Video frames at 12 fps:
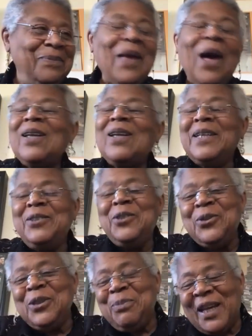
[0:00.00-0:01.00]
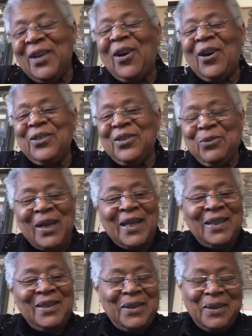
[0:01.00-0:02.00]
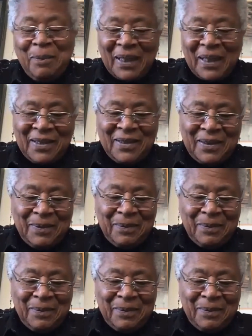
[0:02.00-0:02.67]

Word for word: all I do is my garden, right? But